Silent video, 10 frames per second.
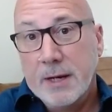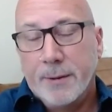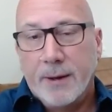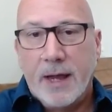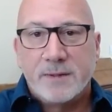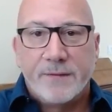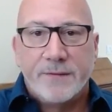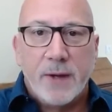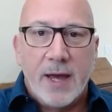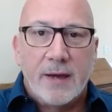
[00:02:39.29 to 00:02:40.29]
perhaps if
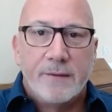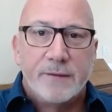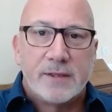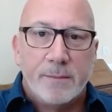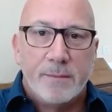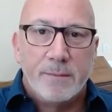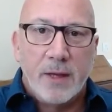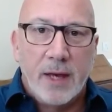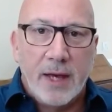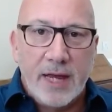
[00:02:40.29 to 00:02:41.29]
you have some
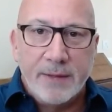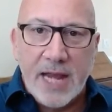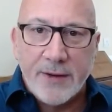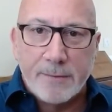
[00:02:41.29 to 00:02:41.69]
ABA